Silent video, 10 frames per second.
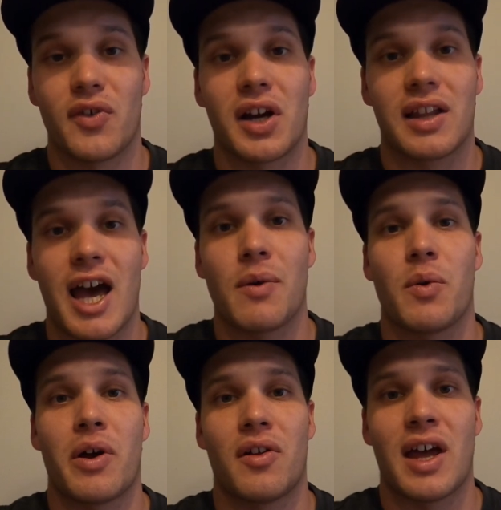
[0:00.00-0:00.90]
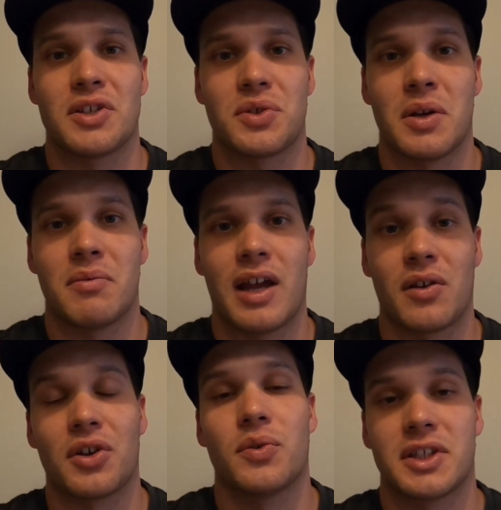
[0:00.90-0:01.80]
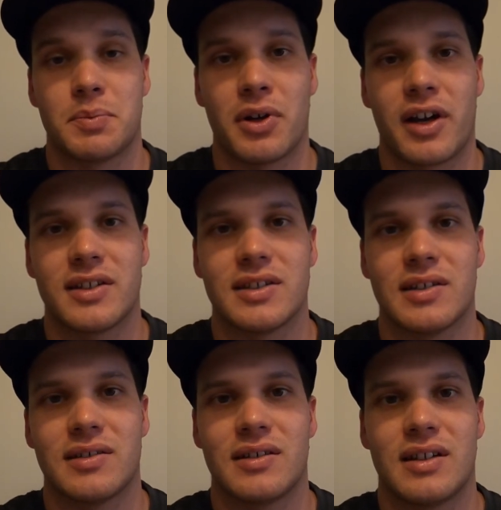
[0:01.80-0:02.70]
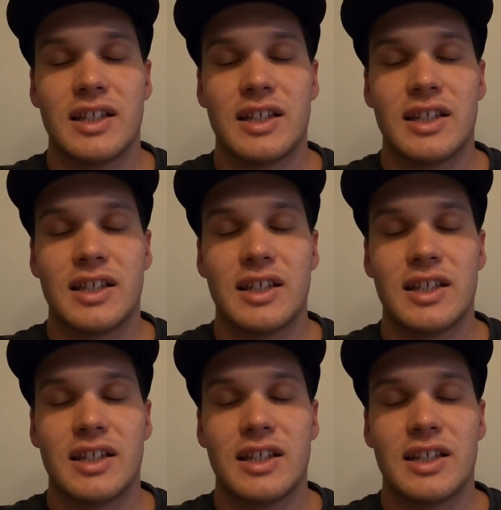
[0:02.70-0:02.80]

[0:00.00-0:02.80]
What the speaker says: very glad we went on that trip and got to experience it.